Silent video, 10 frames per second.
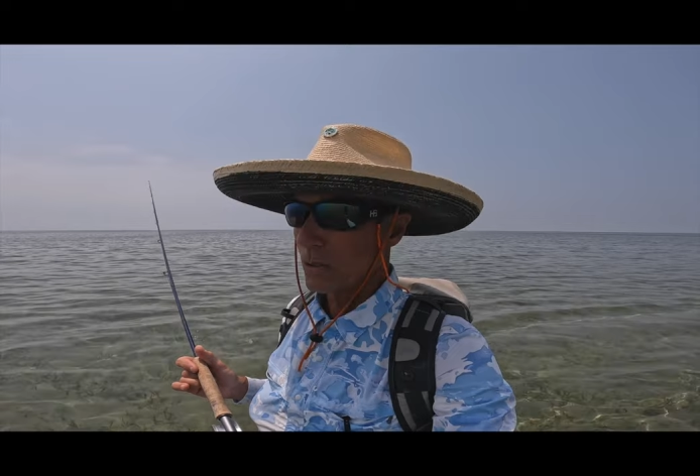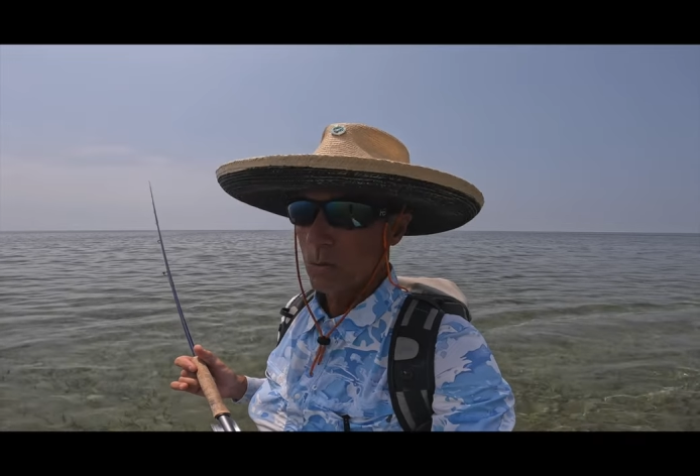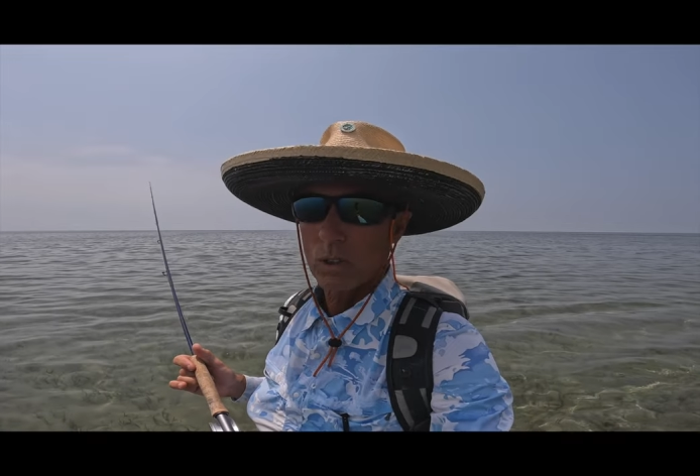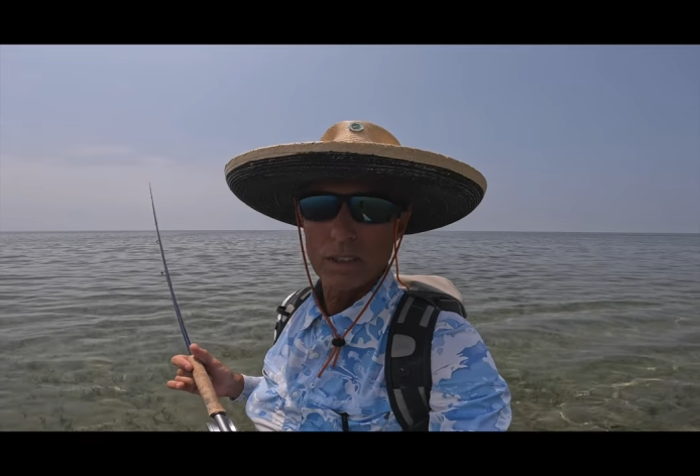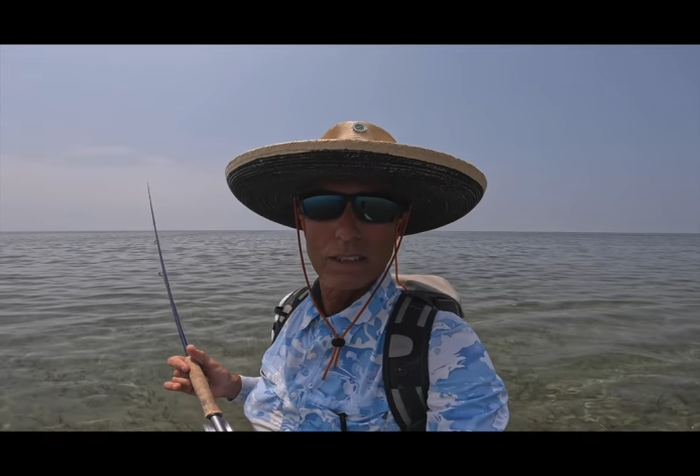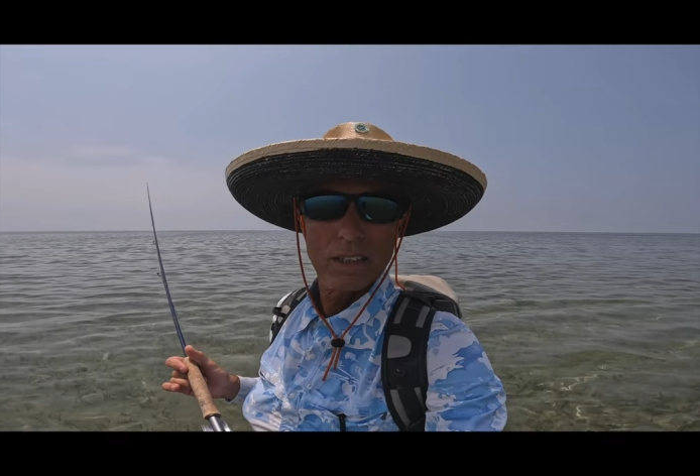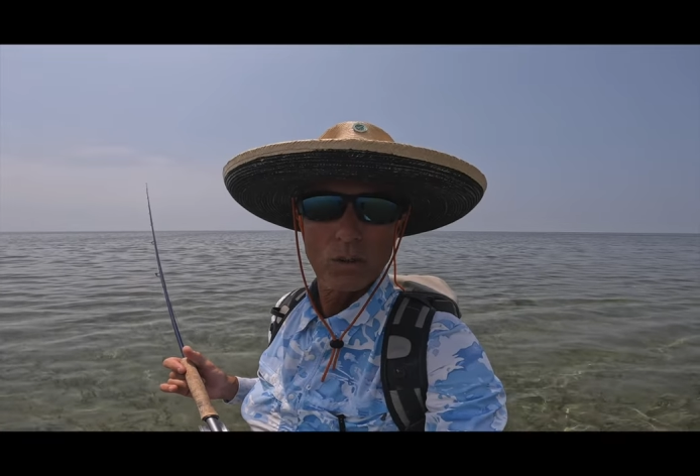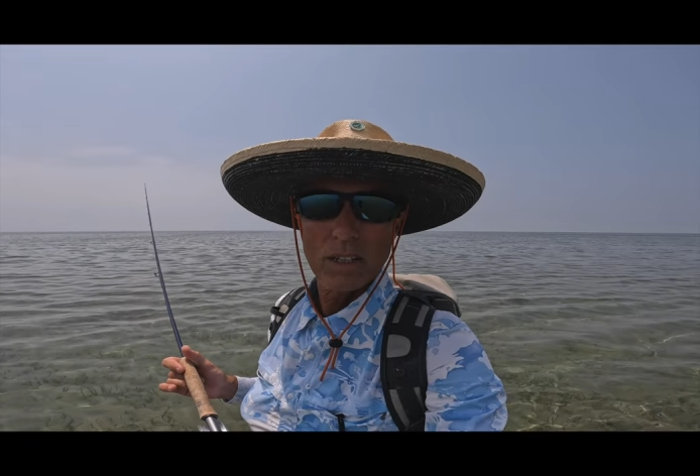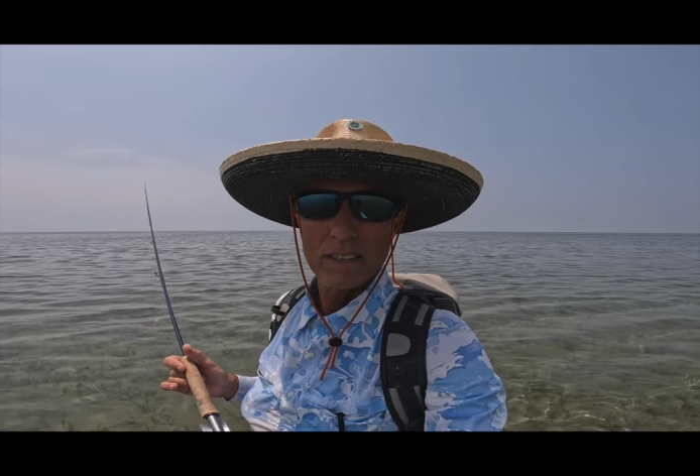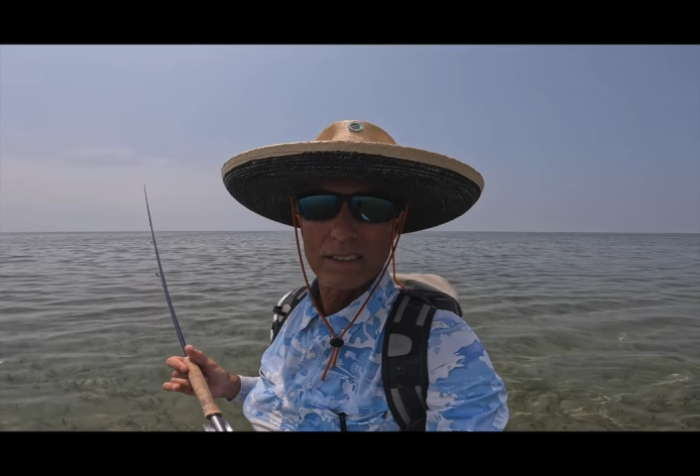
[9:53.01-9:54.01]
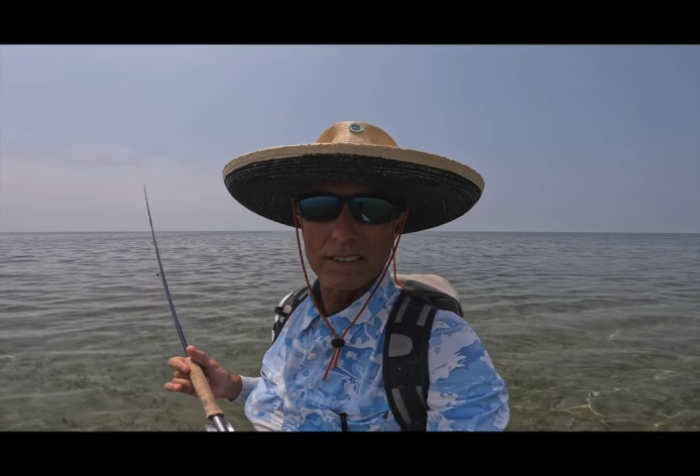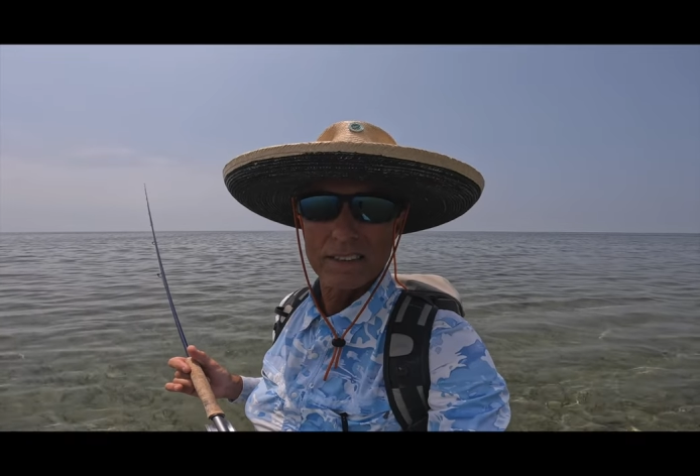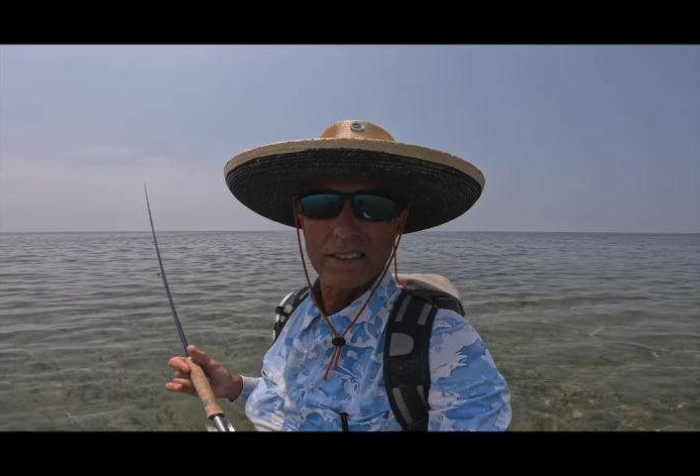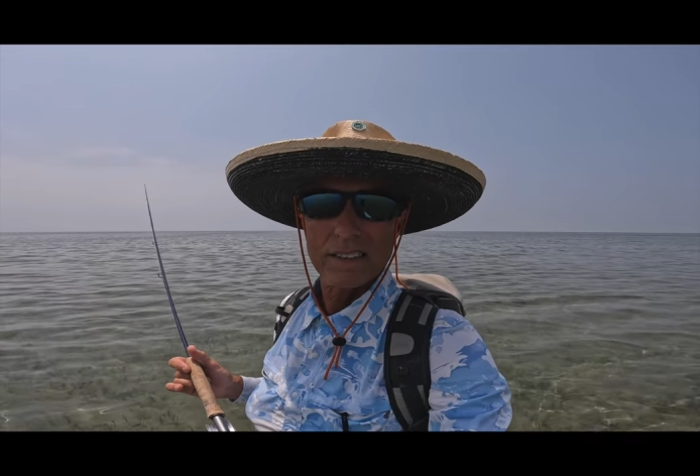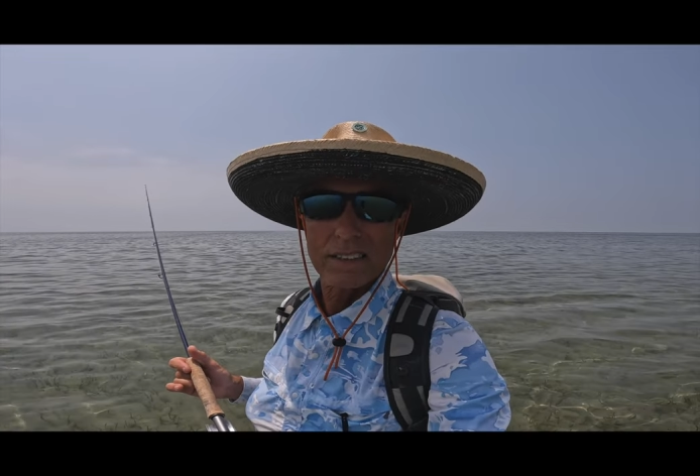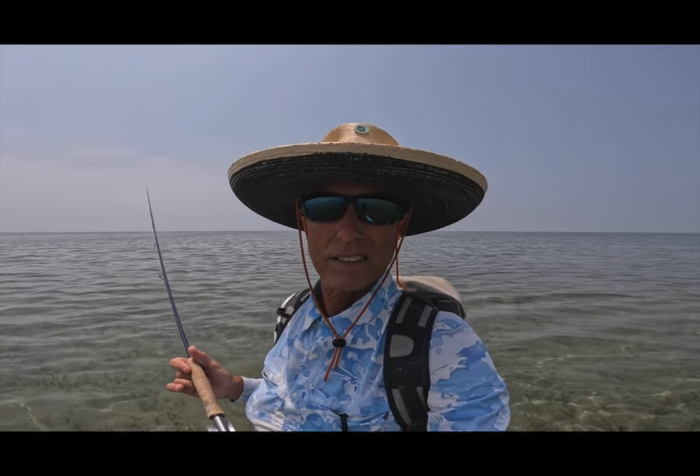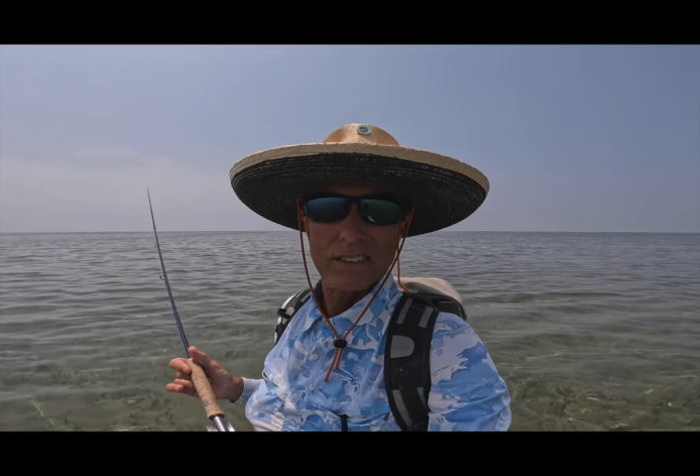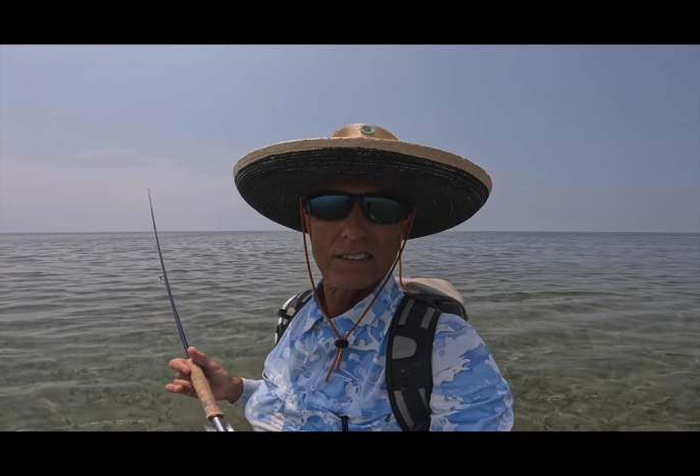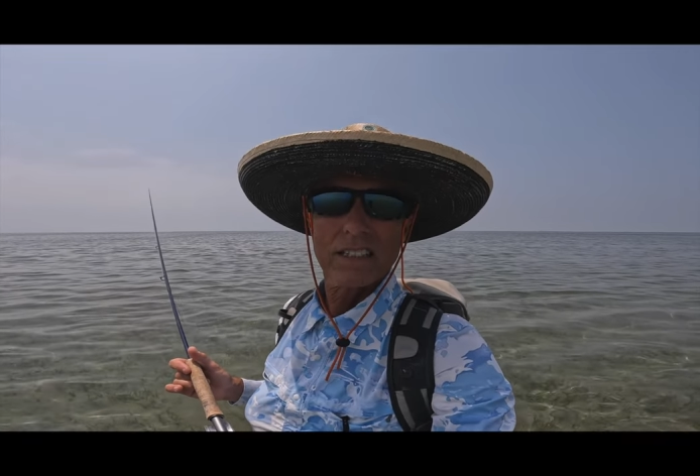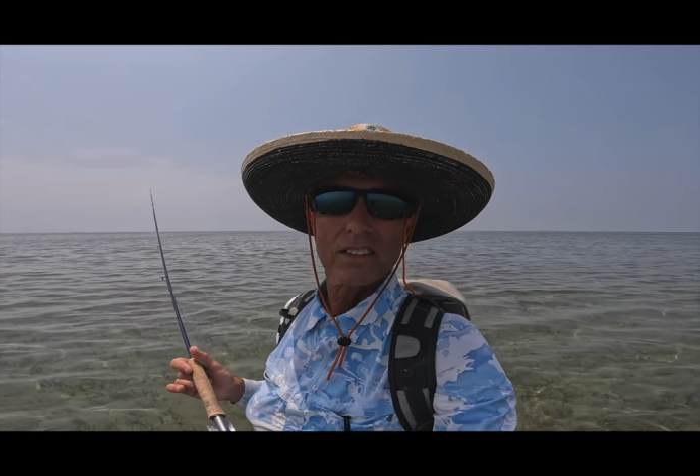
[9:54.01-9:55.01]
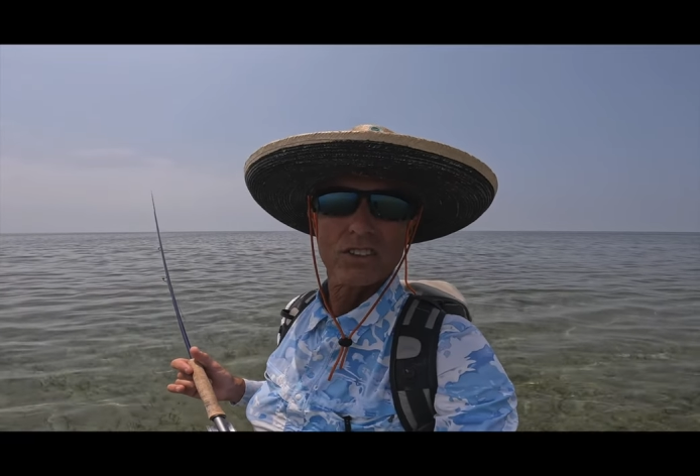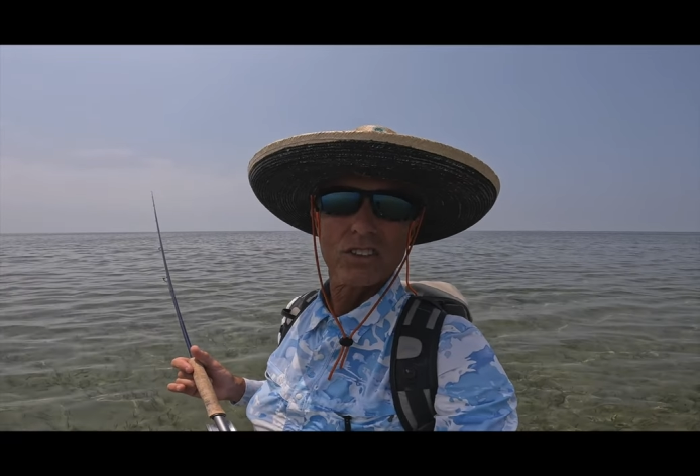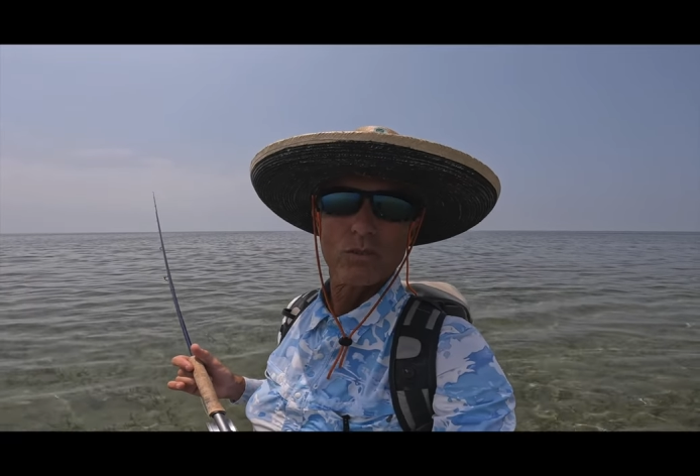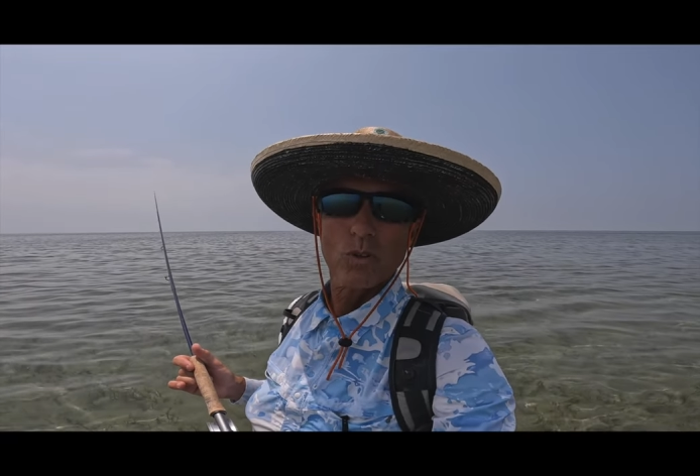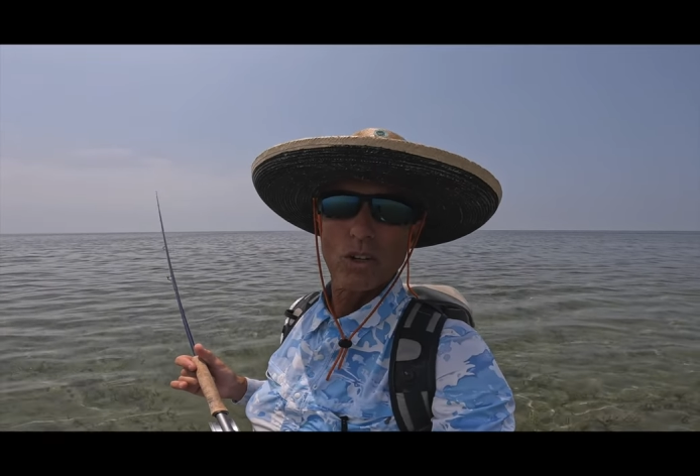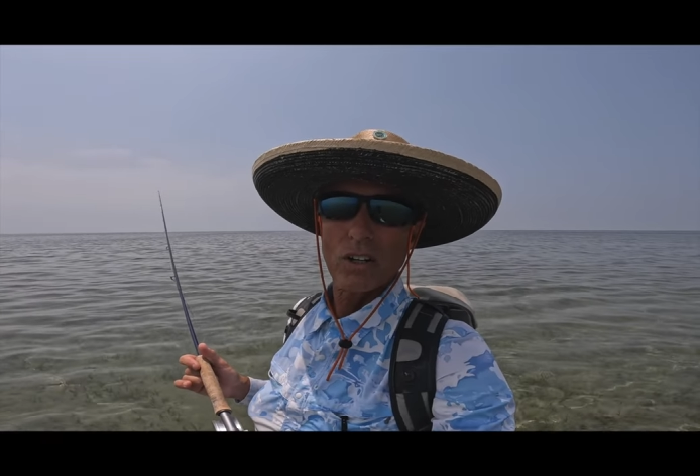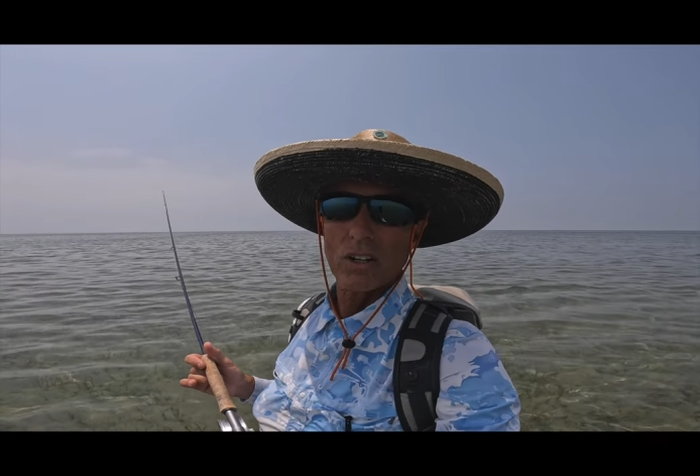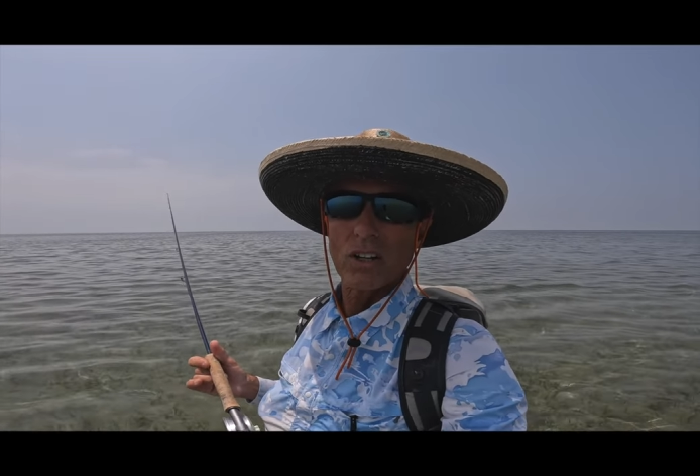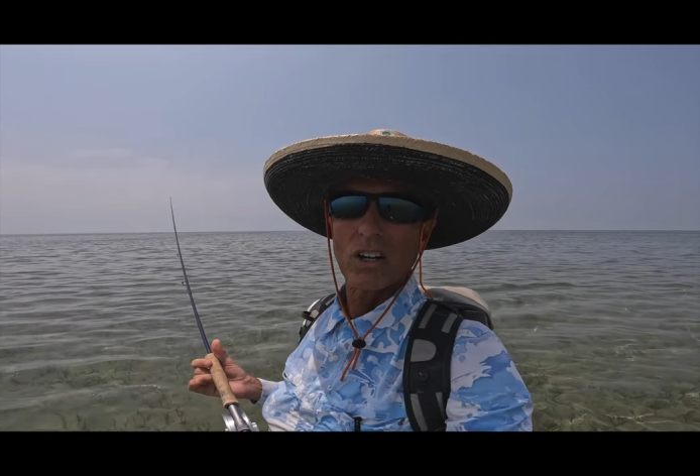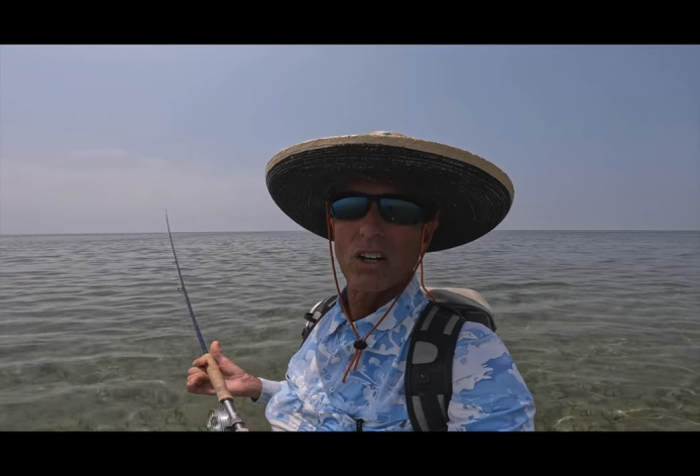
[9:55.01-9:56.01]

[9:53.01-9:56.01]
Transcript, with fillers: what the oasis is in this desert of water